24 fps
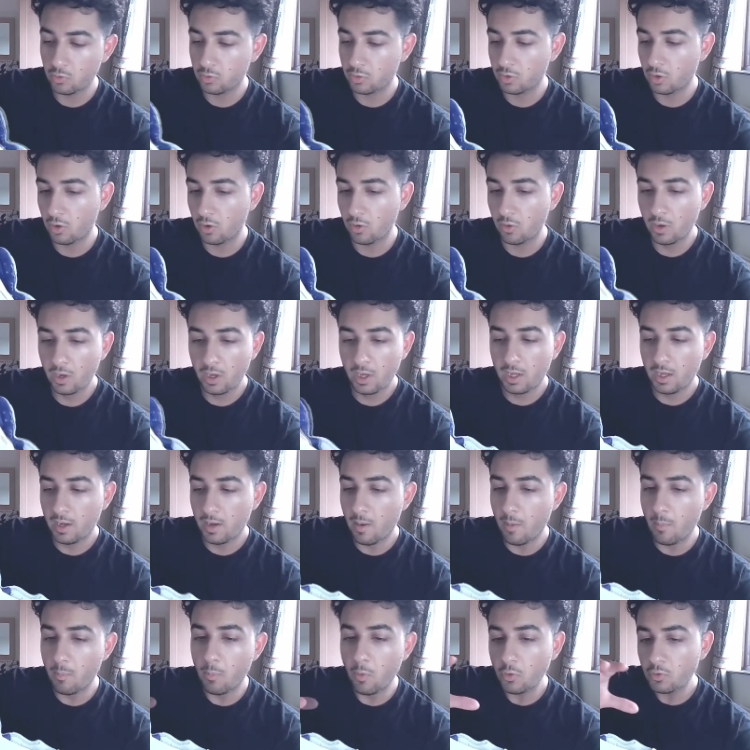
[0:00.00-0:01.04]
So
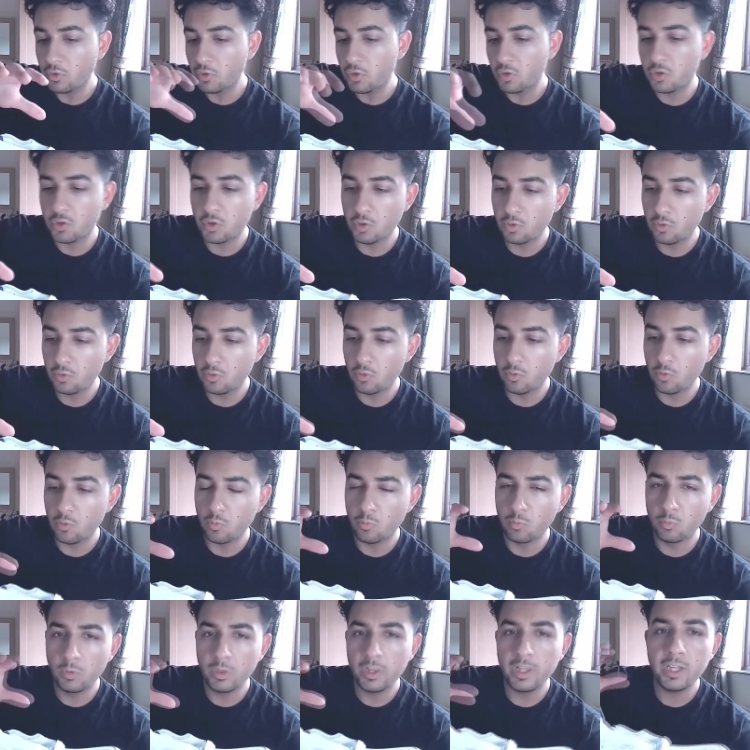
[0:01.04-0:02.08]
most of the shoe,
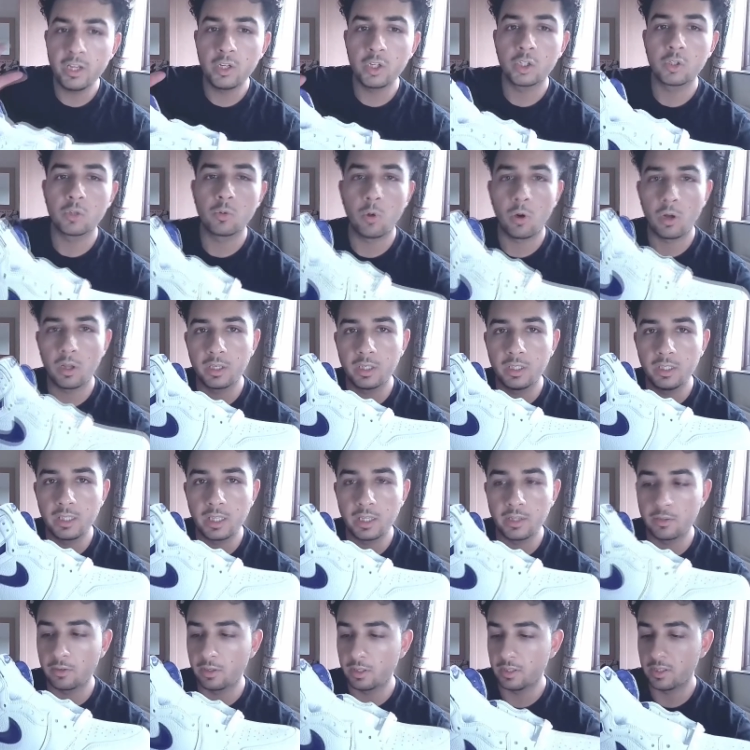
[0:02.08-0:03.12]
really good quality
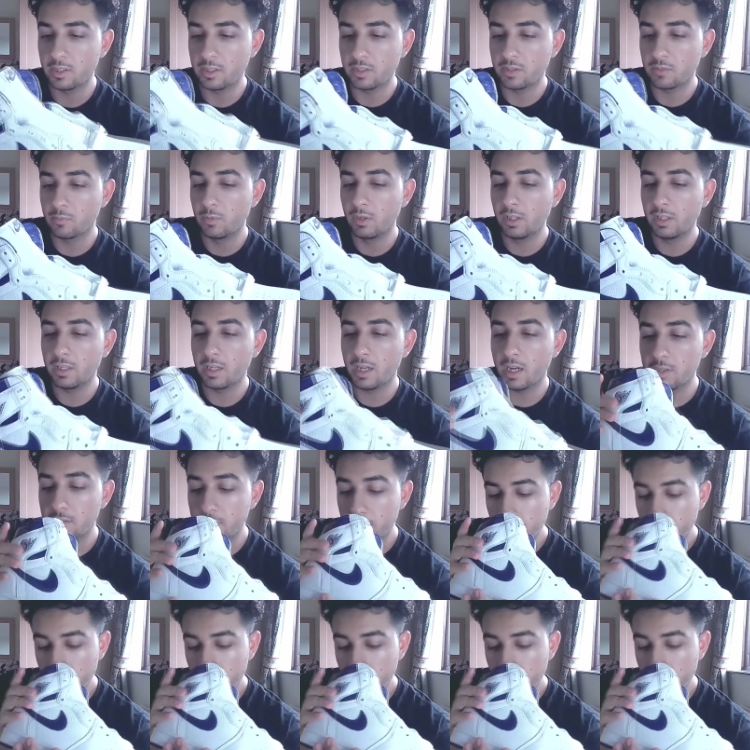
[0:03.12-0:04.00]
leather. It's really nice,